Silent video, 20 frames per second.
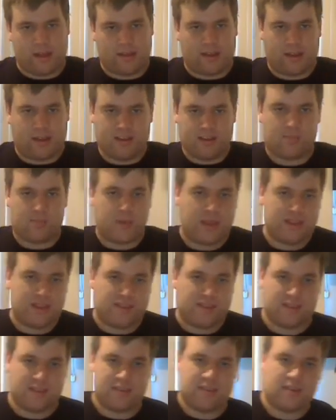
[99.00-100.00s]

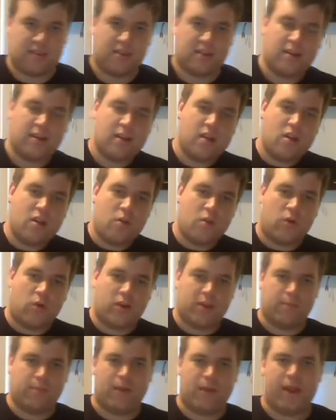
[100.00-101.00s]
spaces and
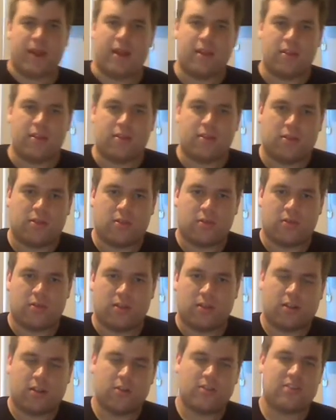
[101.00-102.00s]
walking by.
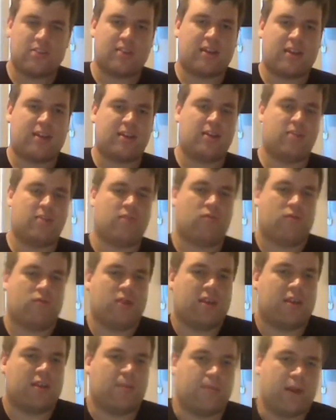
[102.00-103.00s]
The closest I can
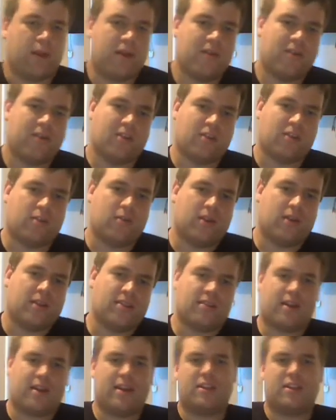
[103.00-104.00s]
really compare it to
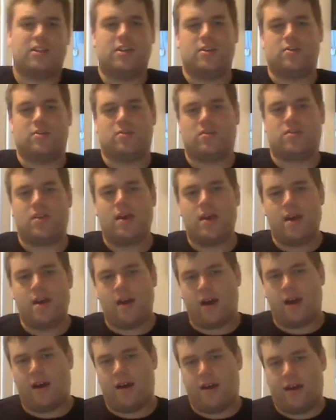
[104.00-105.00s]
is last year's
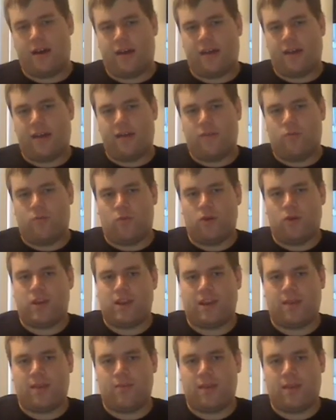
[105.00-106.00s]
Walking
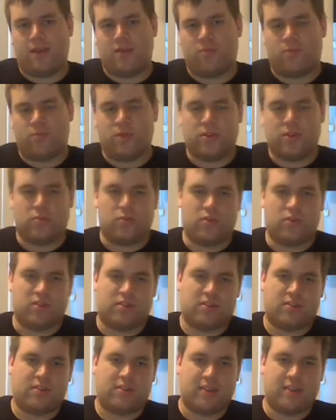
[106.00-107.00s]
Dead maze, which
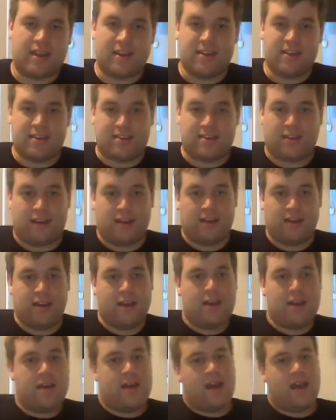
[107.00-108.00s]
was Dead Inside,
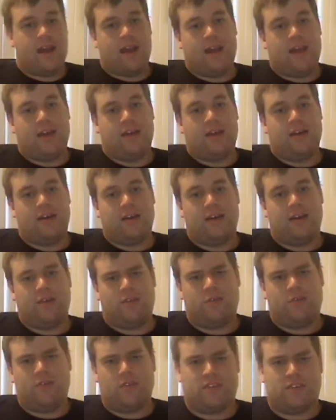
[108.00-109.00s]
and
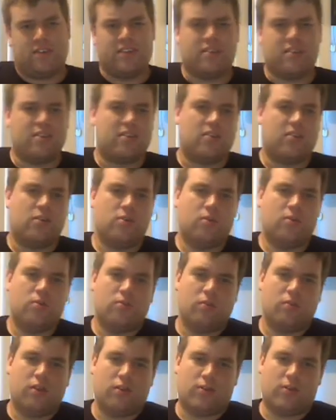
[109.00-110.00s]
the season 2
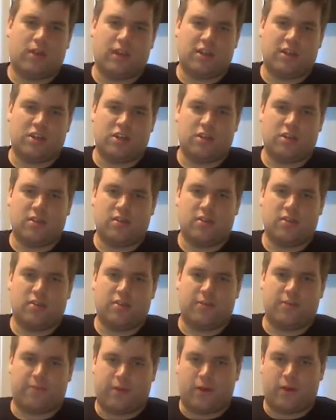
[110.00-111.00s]
location,
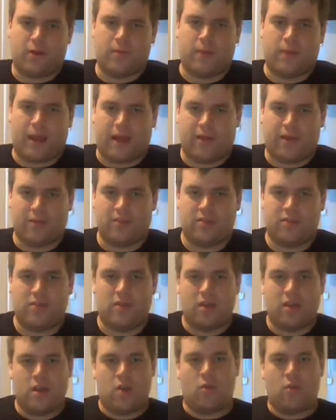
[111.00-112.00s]
the farmhouse,
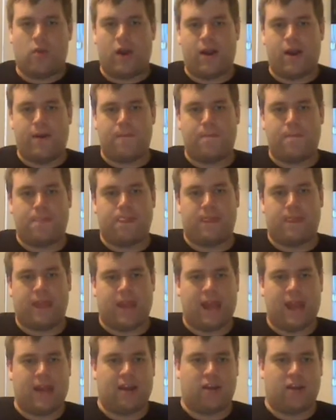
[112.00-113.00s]
where they
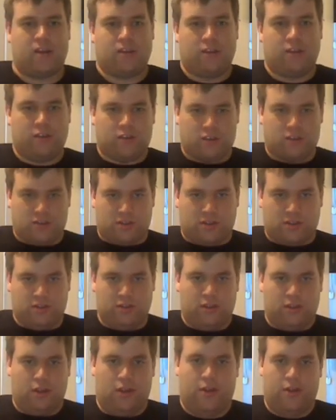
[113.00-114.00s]
had just a
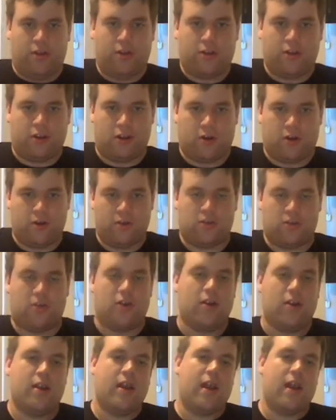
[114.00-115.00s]
long corridor
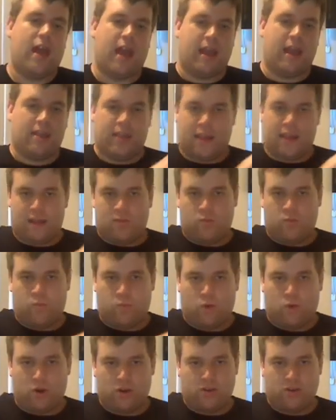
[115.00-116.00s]
and they had
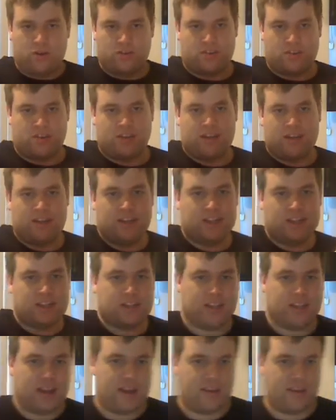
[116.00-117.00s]
walkers on each
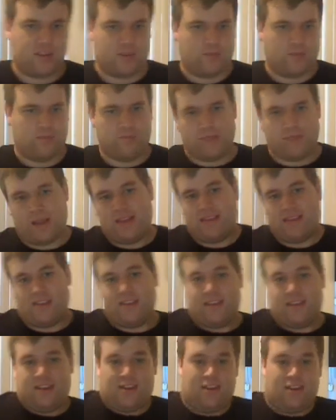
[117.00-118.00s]
side. So
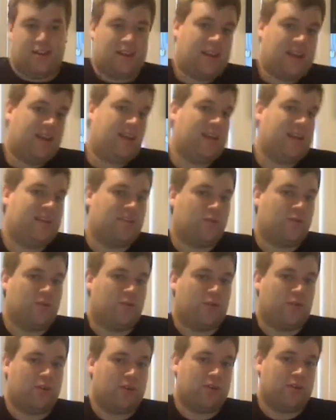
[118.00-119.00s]
basically, to
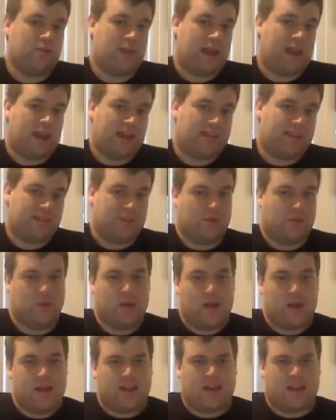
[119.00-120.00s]
avoid them, you had to
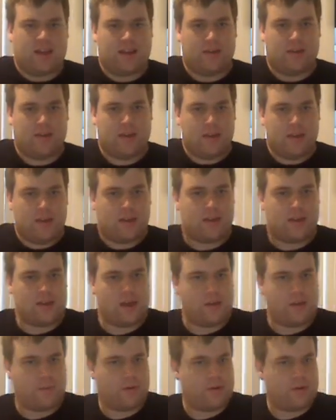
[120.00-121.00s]
kind of
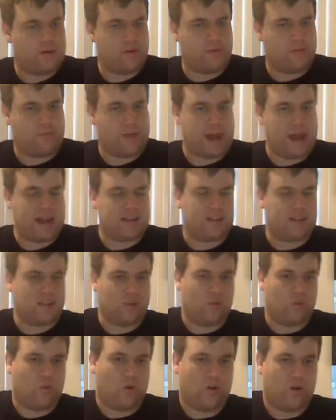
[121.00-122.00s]
put your back to the
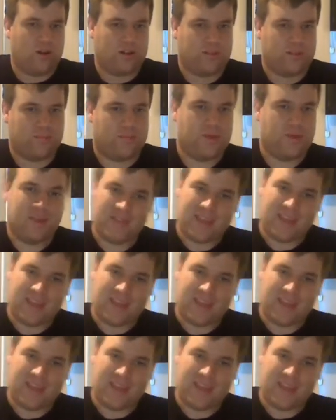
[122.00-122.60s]
wall, but they